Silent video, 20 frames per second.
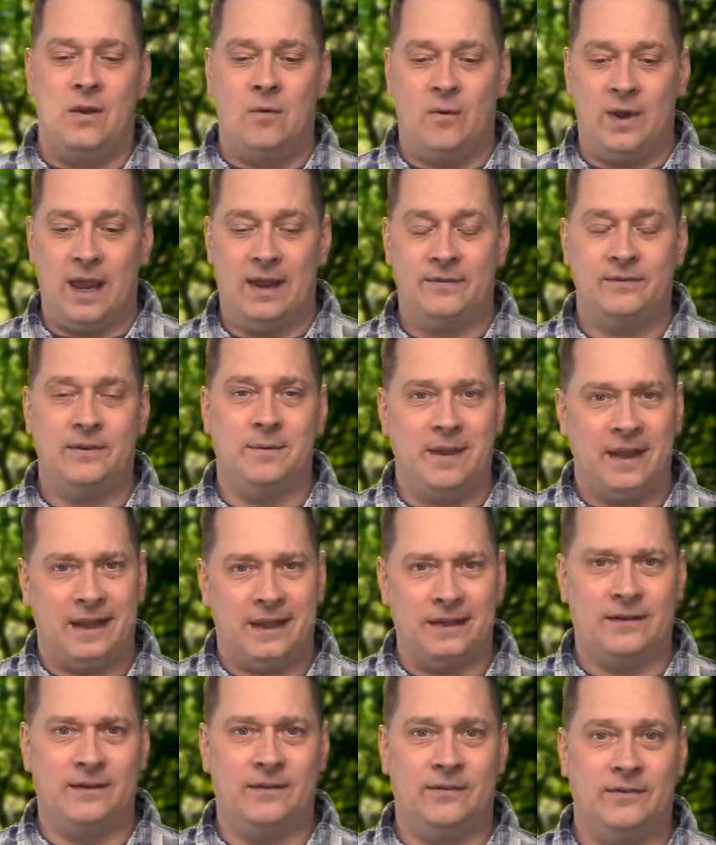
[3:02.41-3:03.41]
We have to make
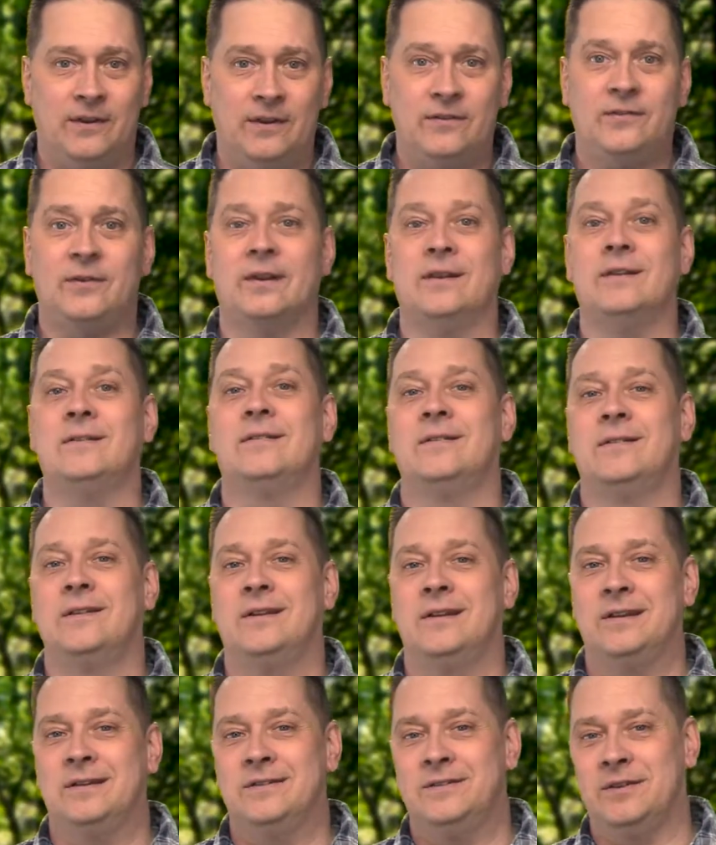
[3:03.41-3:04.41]
a decision
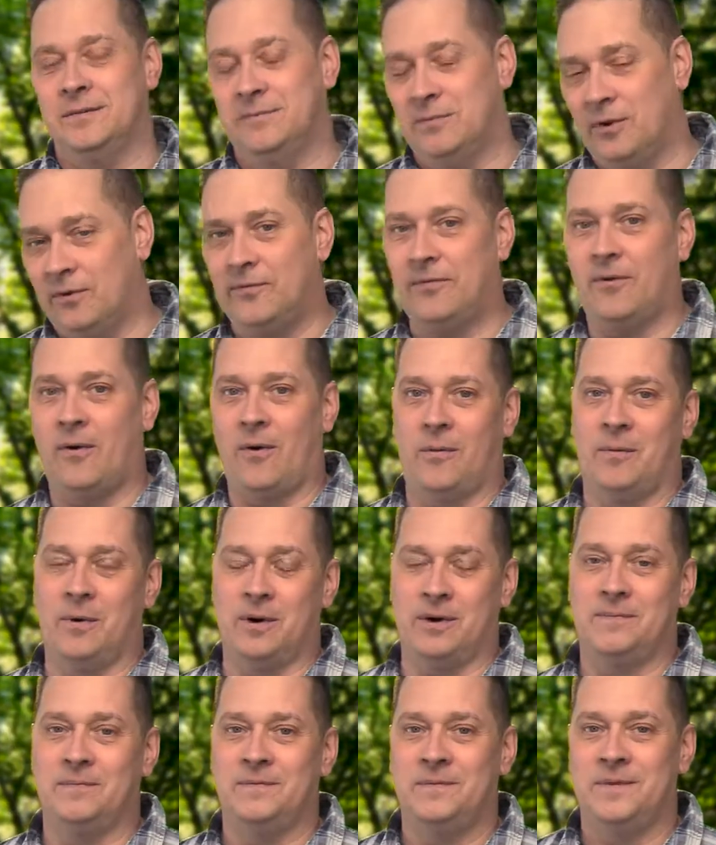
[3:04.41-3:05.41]
to move forward.